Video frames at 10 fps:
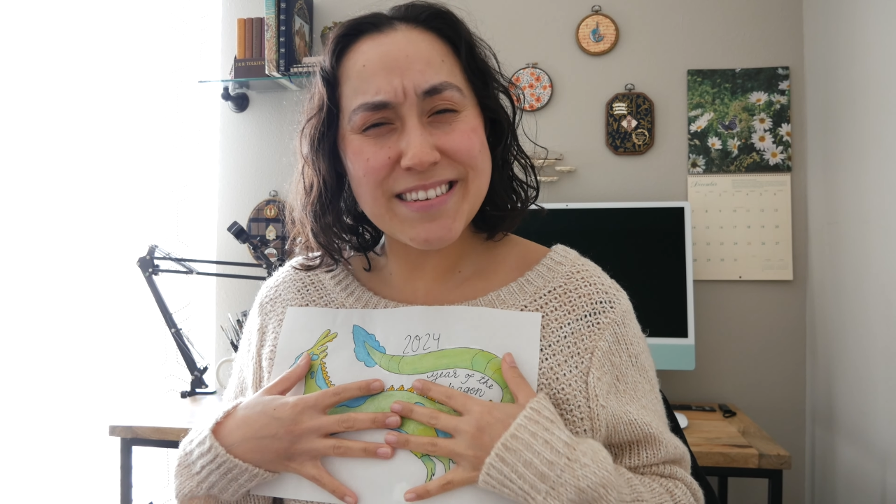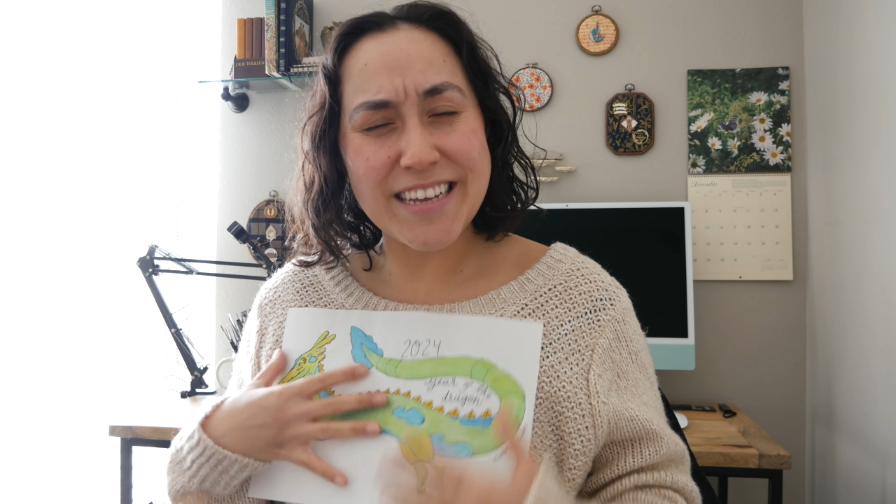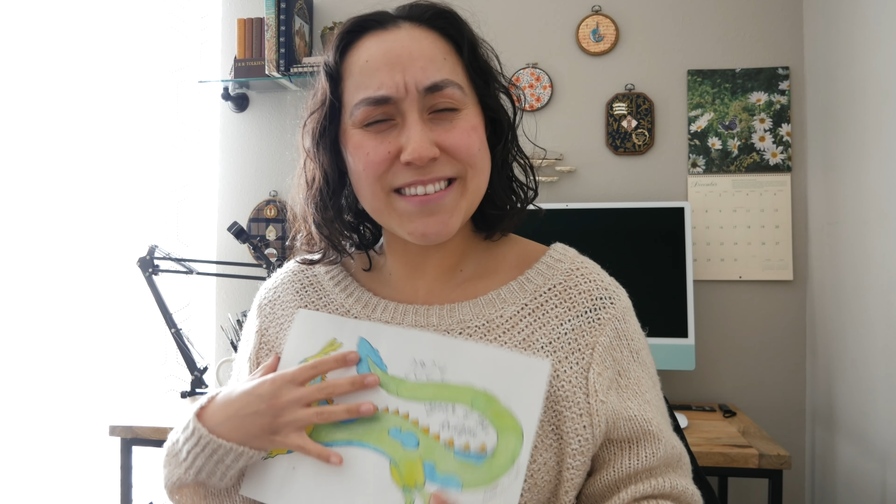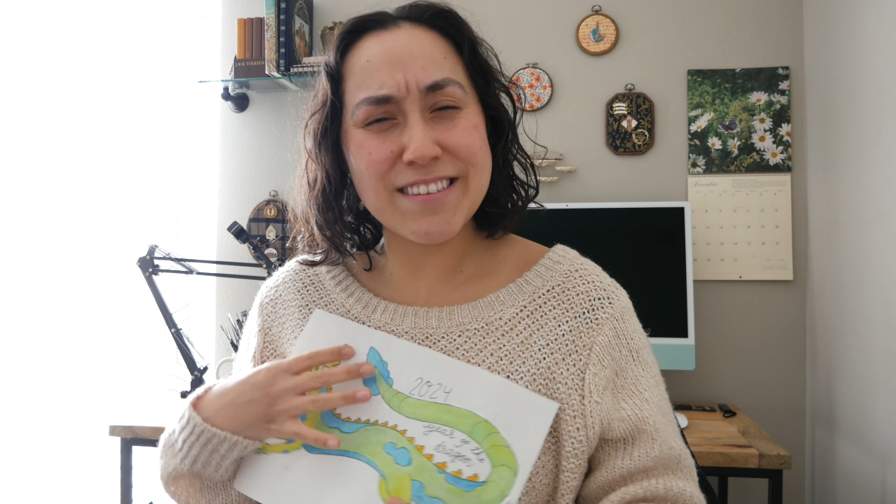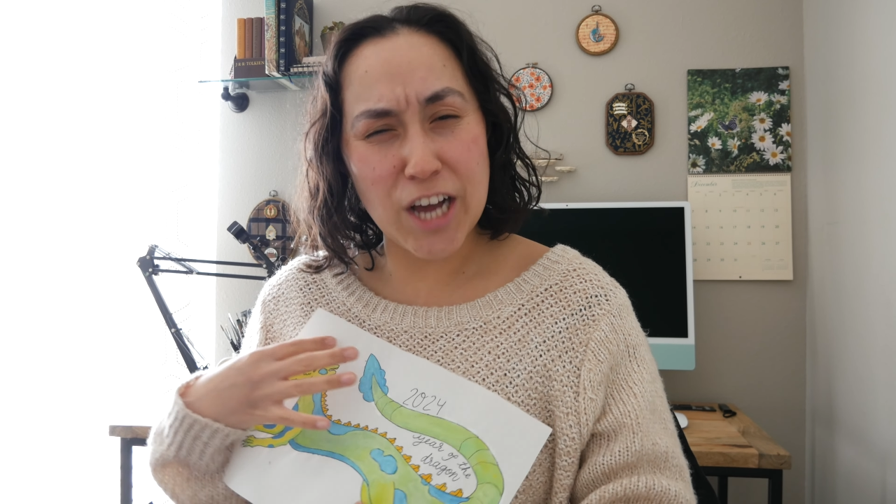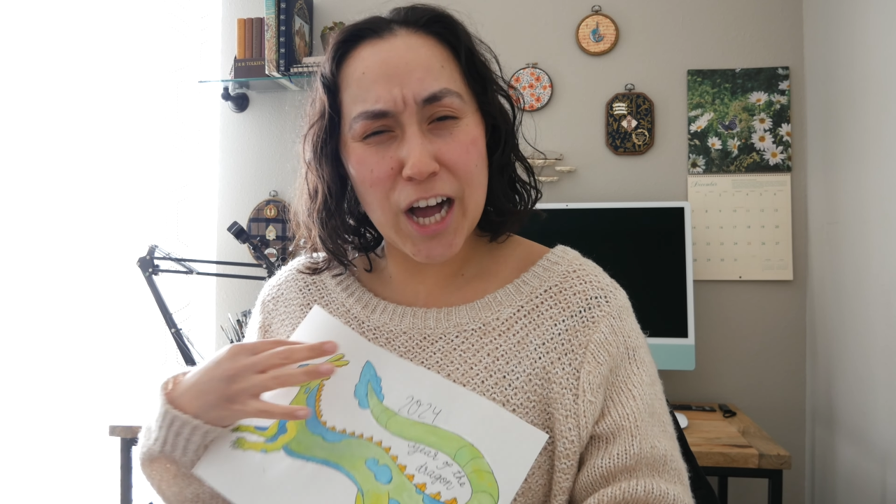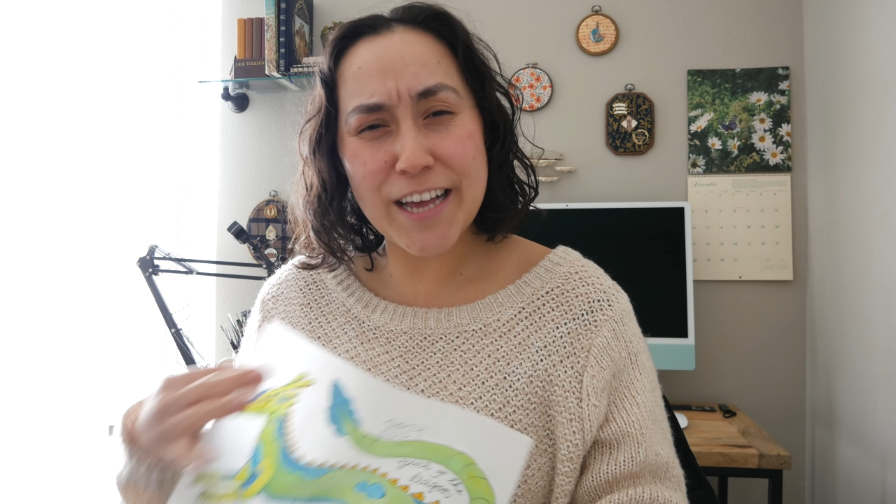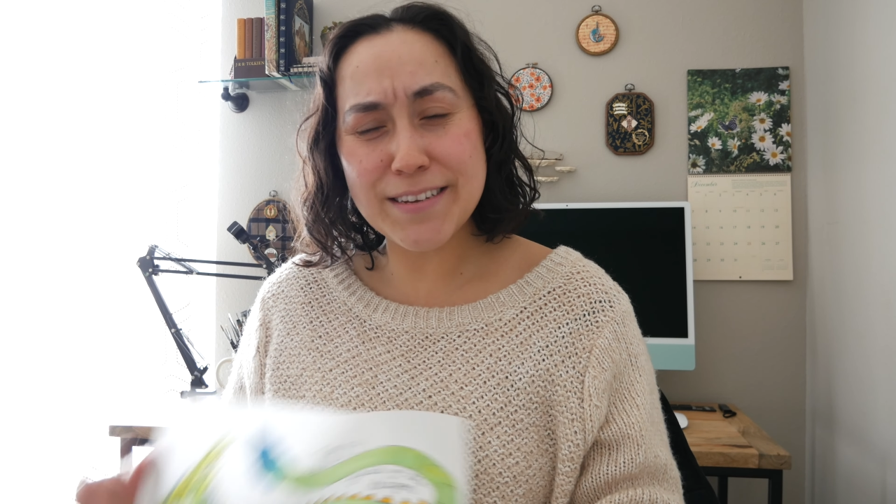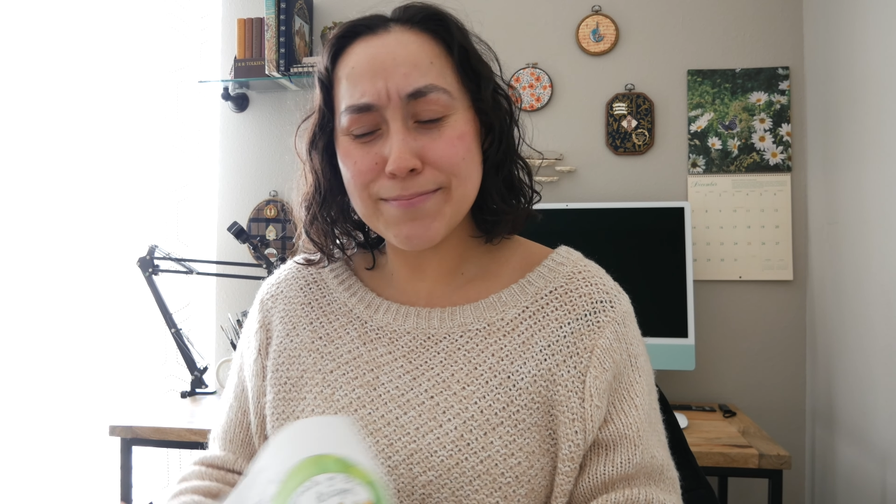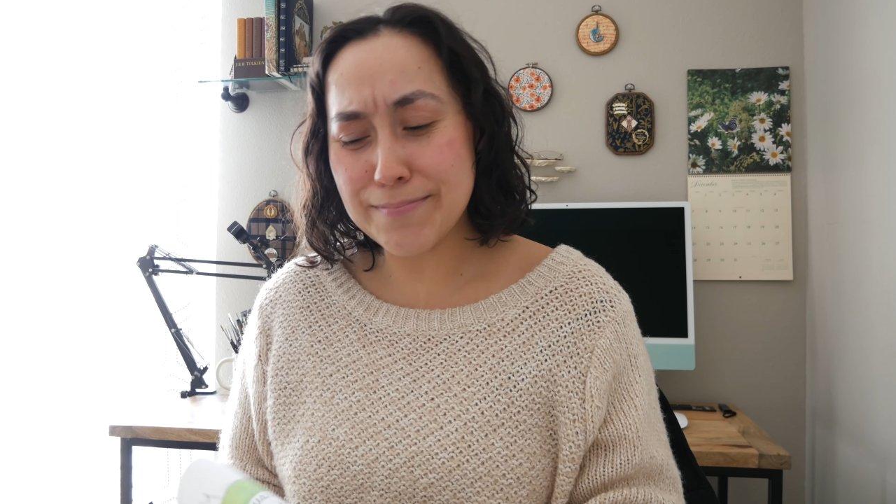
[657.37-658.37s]
it's
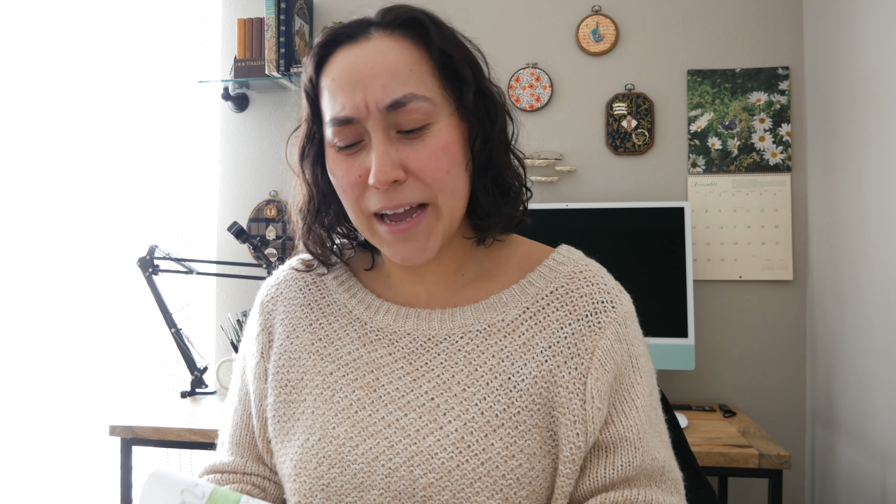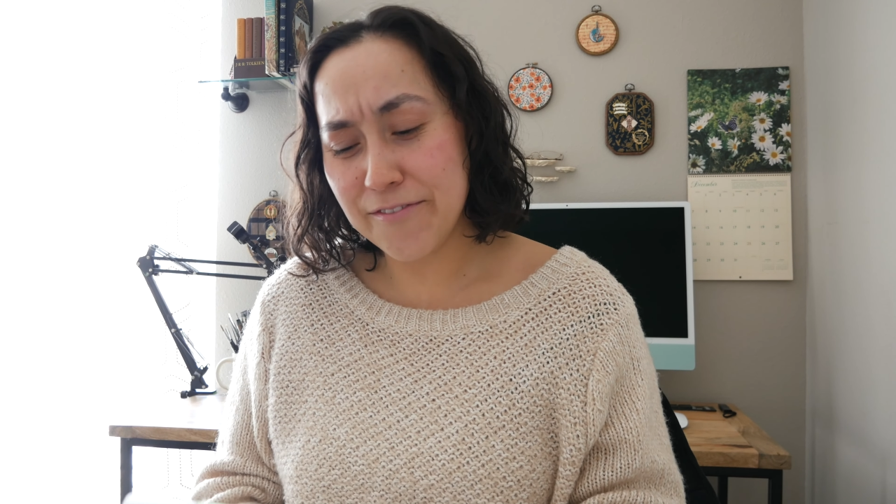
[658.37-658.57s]
not my